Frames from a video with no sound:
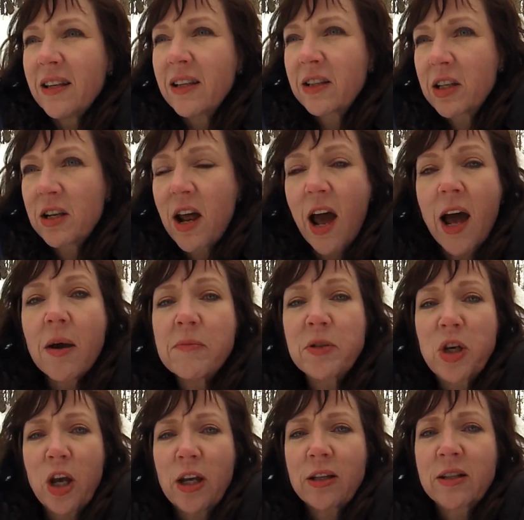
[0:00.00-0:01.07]
it's an
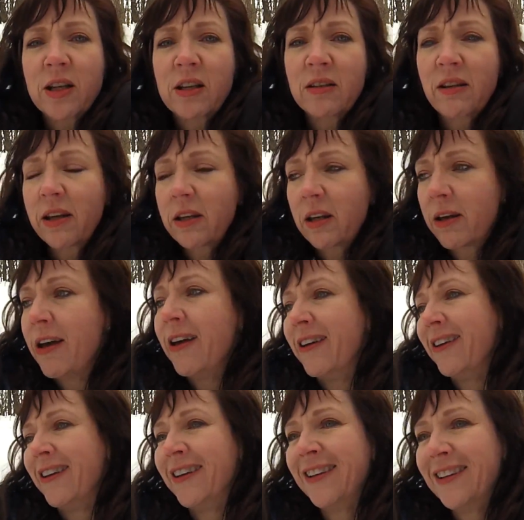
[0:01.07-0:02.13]
object, like
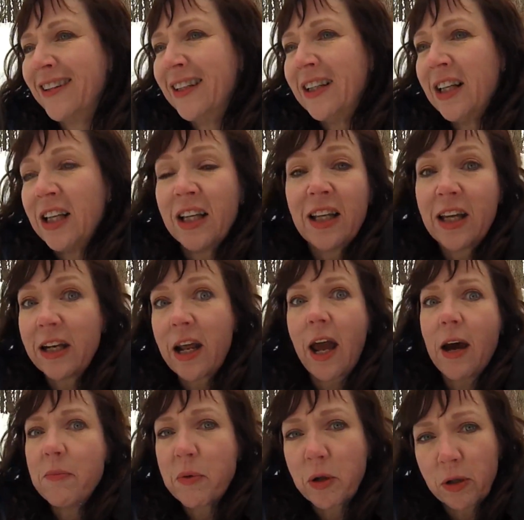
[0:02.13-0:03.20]
an
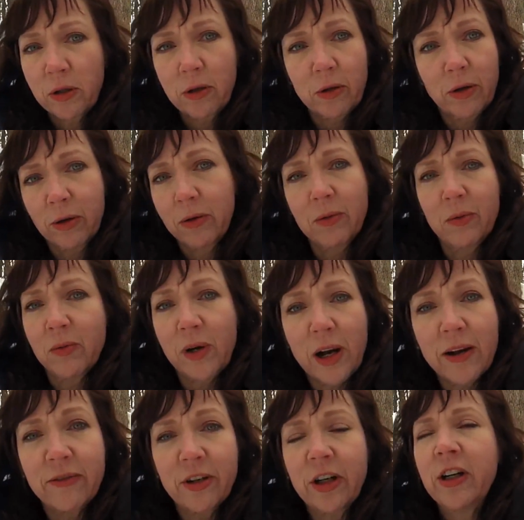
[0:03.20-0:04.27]
apple or
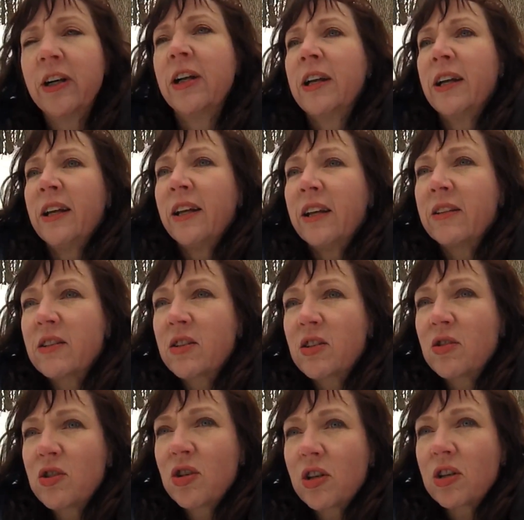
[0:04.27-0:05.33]
whatever, it's
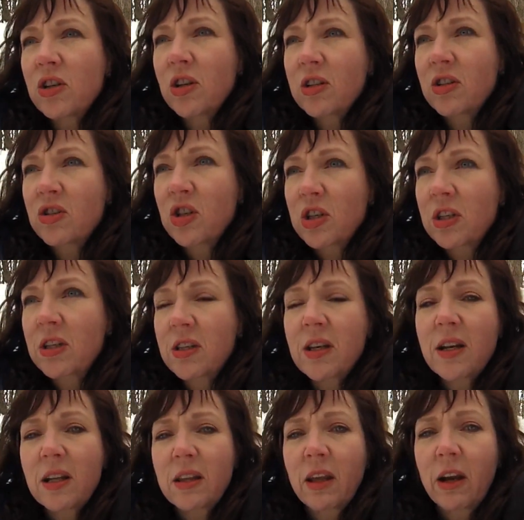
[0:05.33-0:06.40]
just
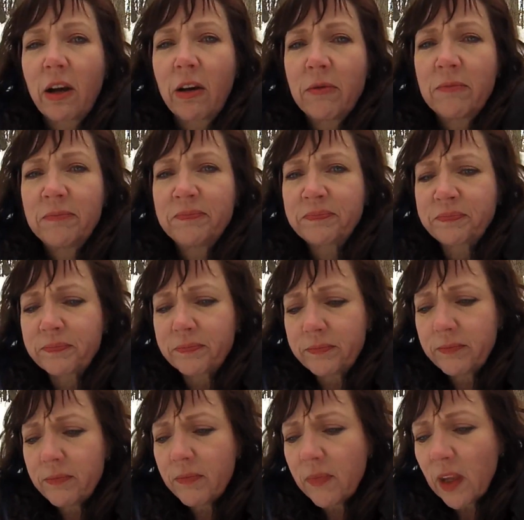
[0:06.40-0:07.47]
sitting there,
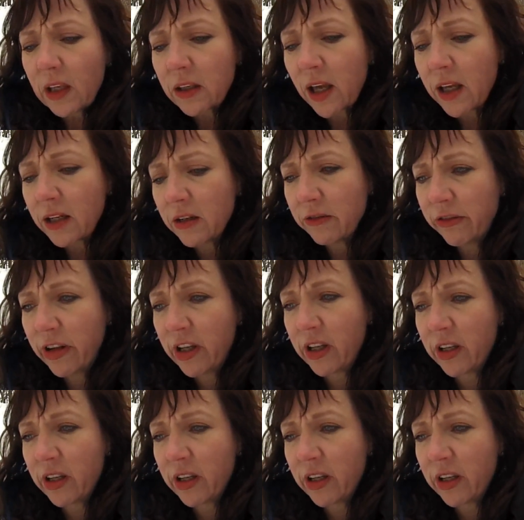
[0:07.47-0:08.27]
kind of